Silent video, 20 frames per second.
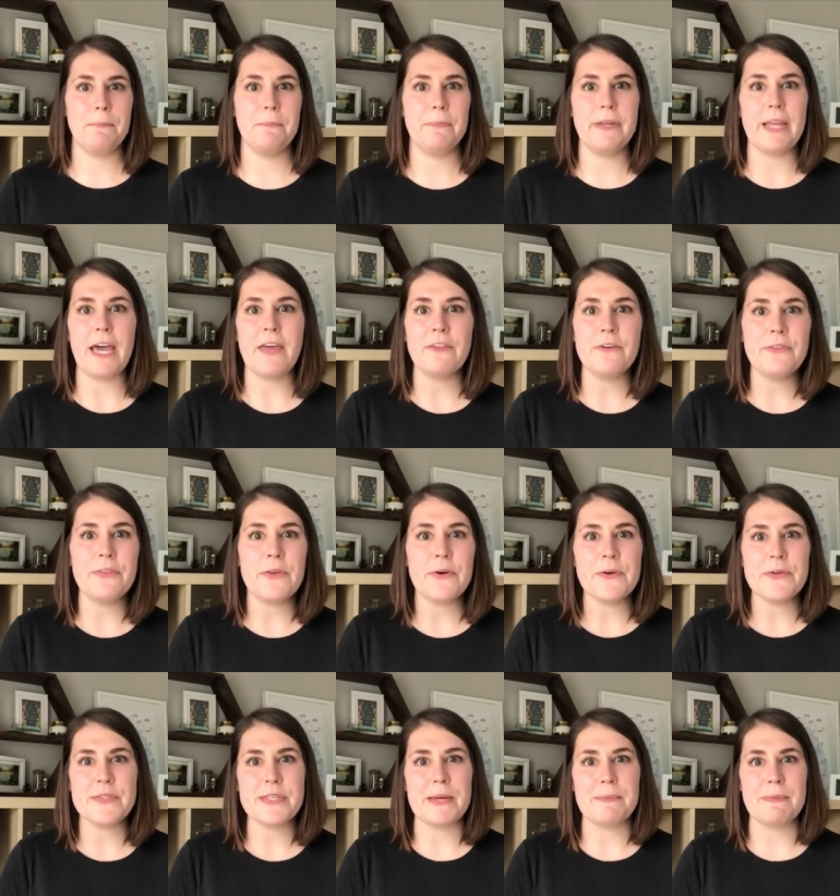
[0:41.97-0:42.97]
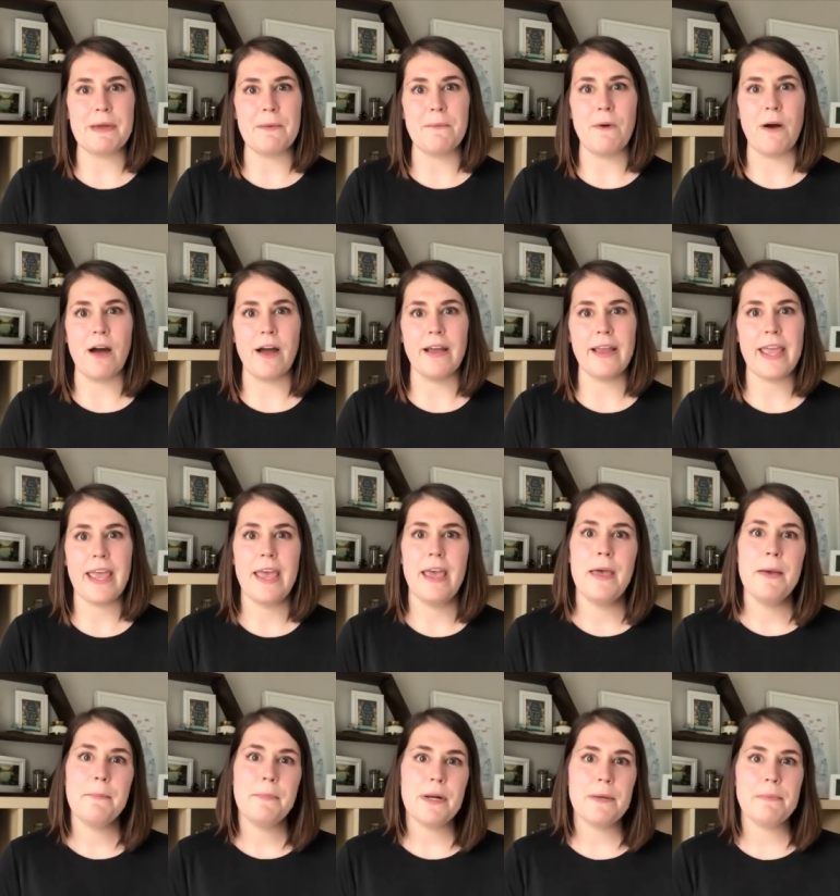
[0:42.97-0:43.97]
gathered those on my walk,
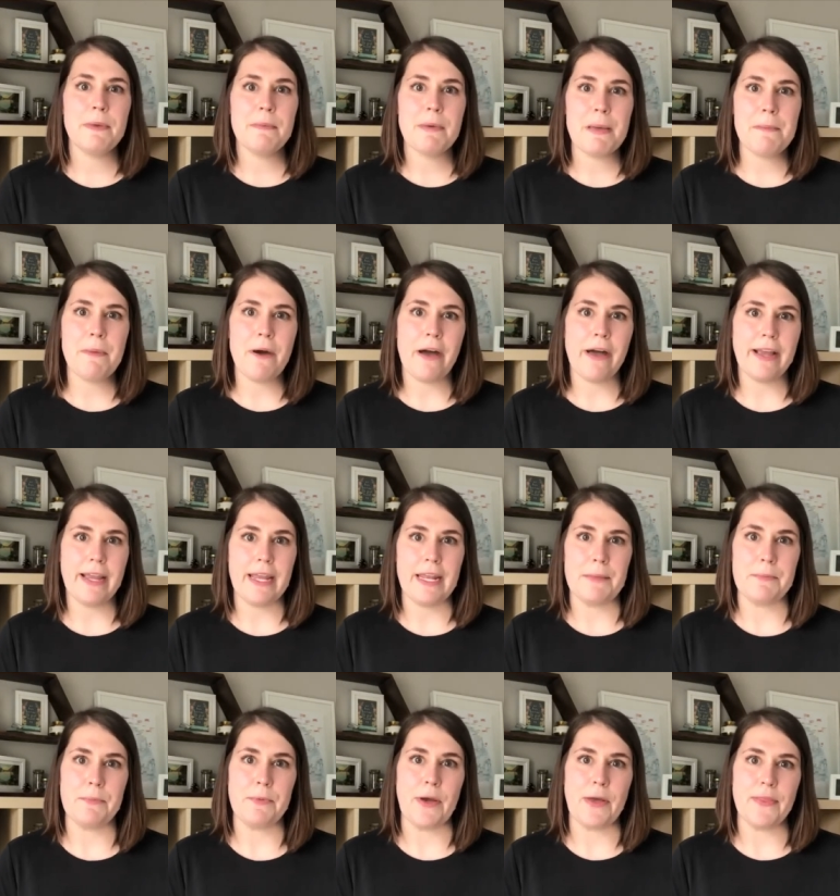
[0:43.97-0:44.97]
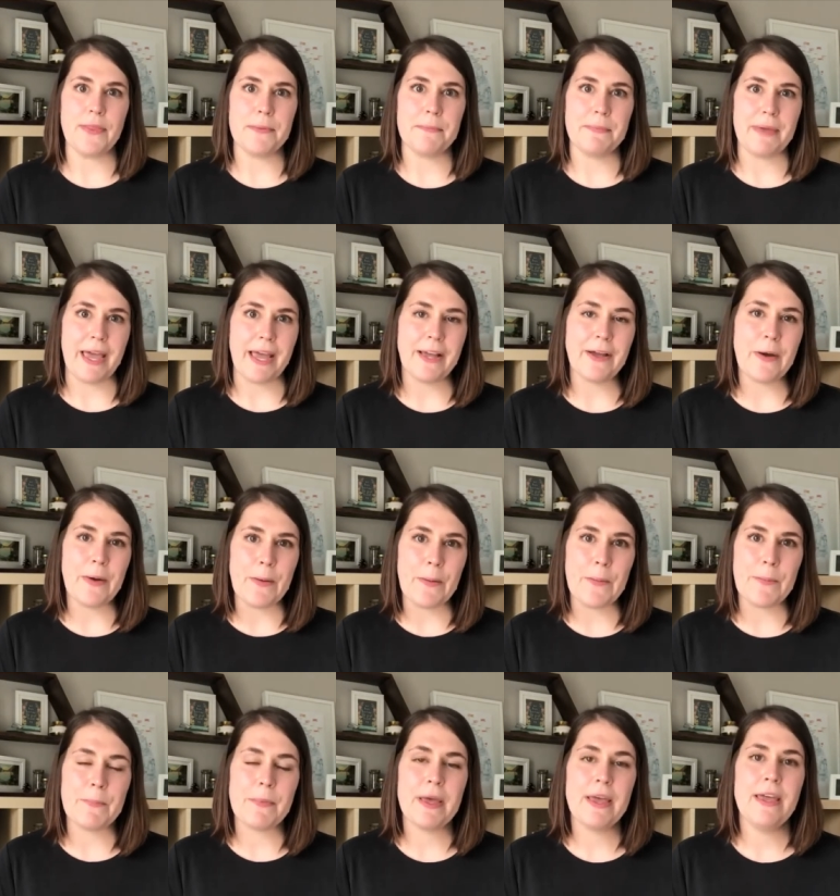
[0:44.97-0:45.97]
put them in my pocket and brought them back
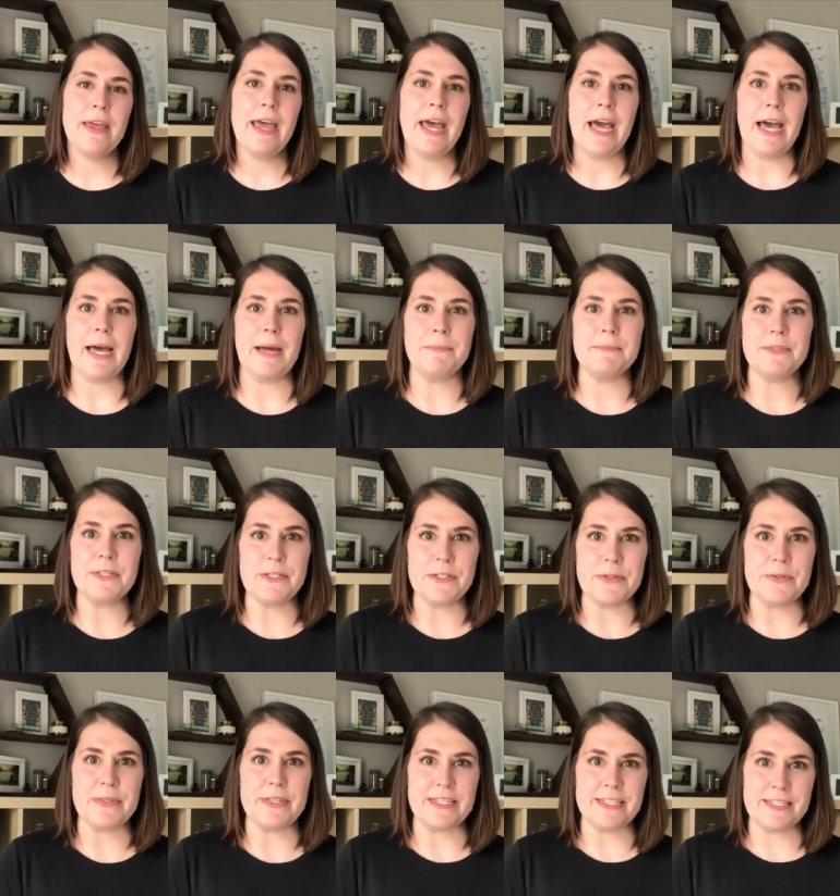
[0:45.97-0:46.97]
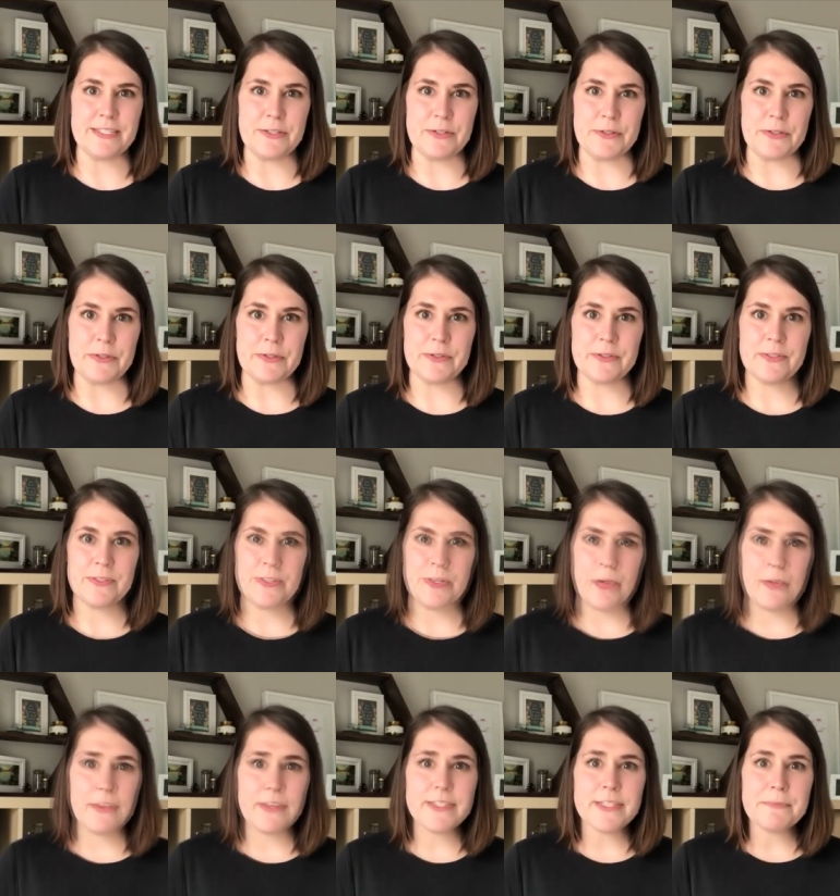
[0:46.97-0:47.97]
home um, to do these doodles.
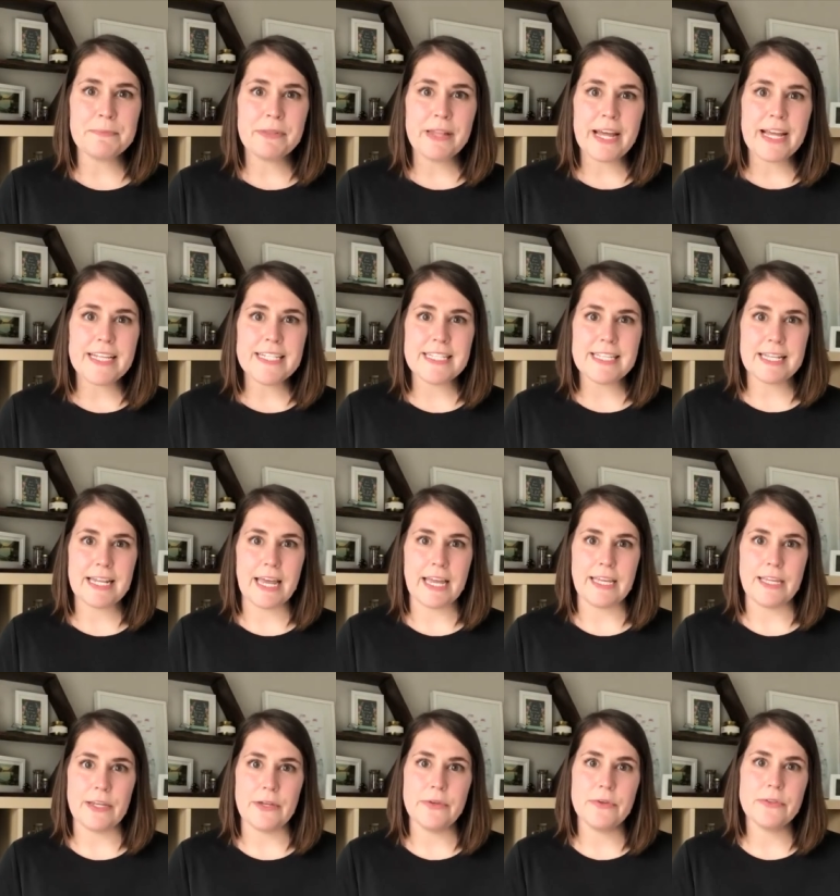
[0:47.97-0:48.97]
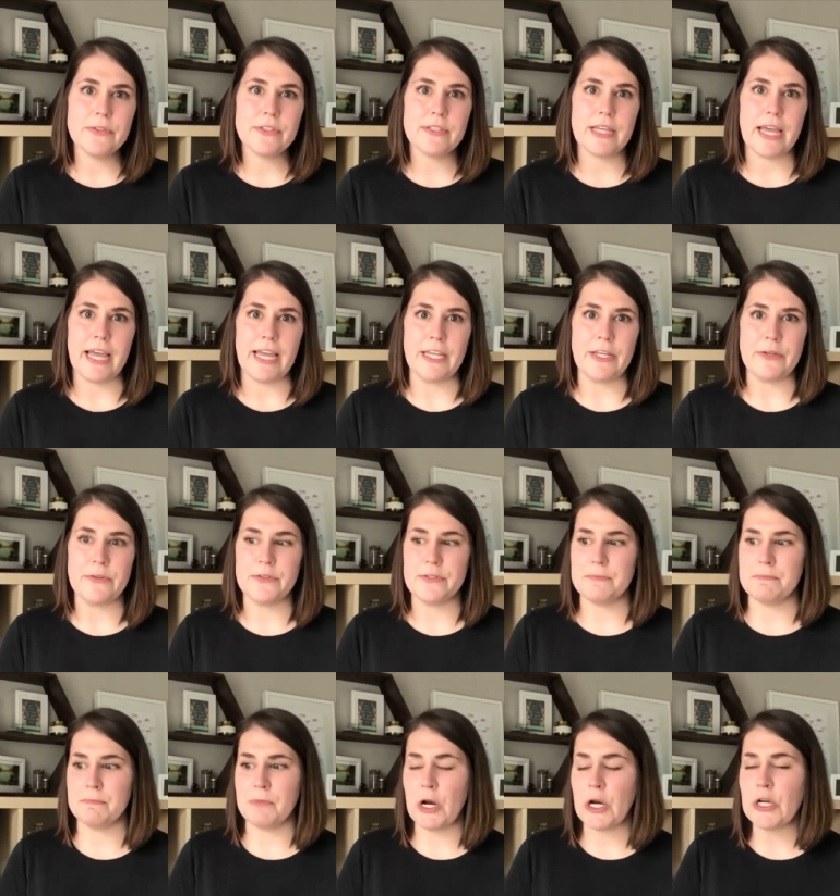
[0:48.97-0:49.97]
So the supplies that I used, I
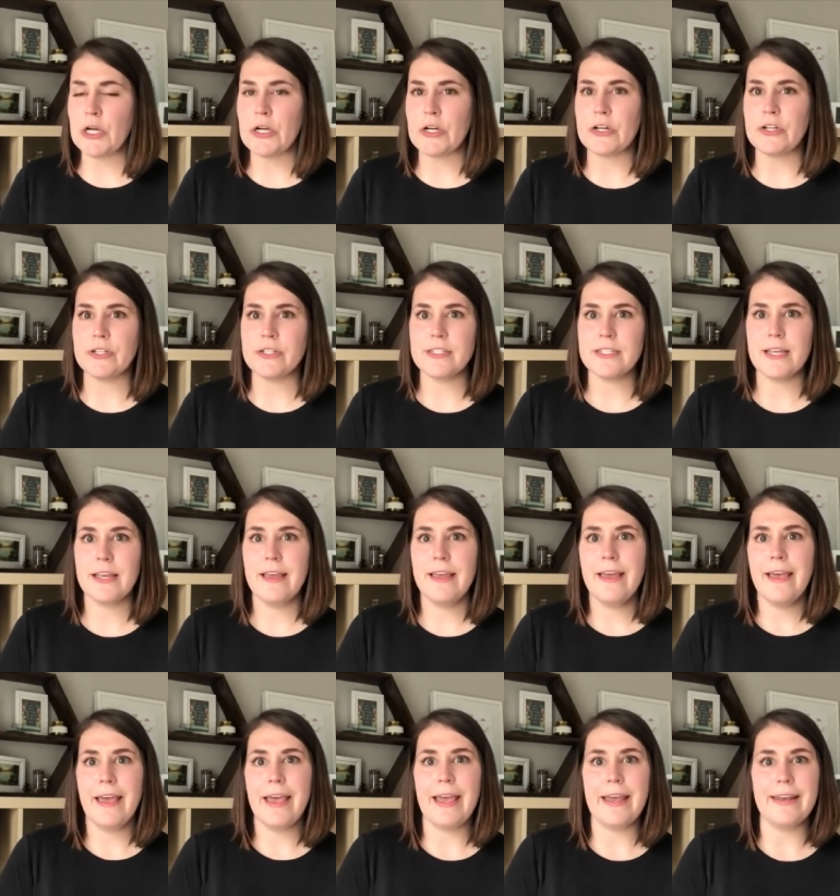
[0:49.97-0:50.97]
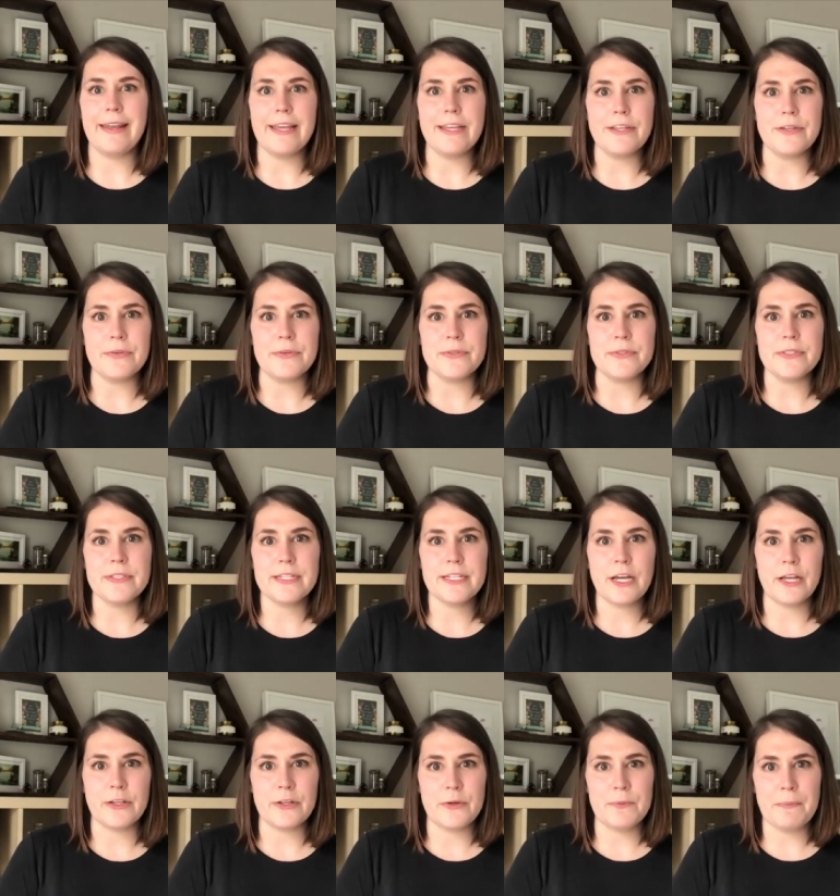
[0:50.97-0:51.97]
used markers and I used
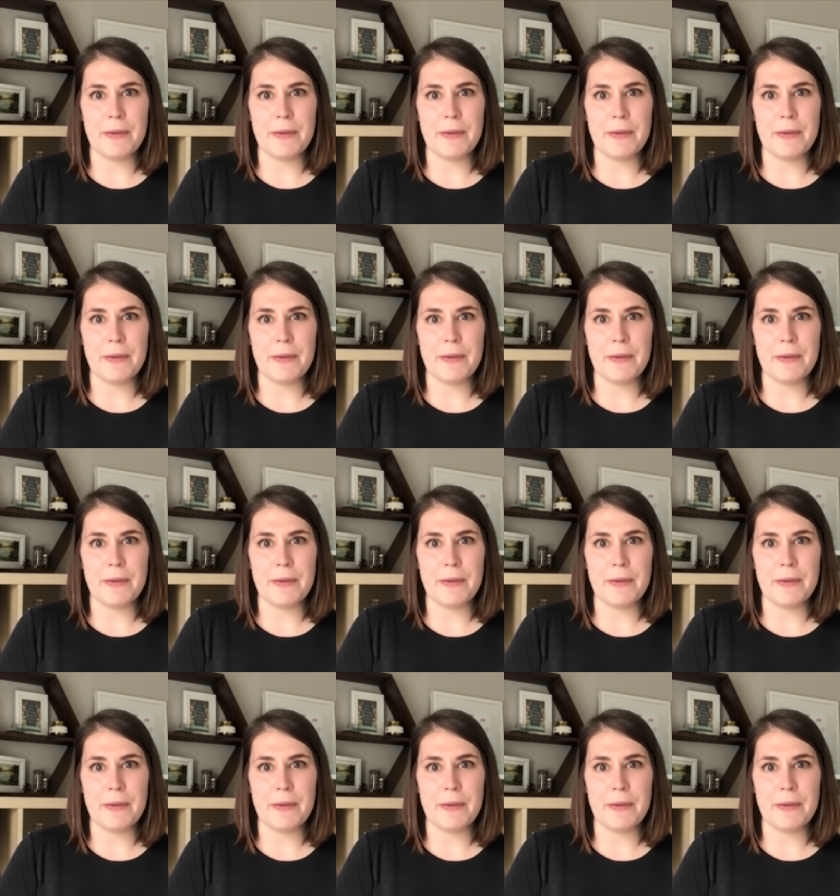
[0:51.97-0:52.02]
colored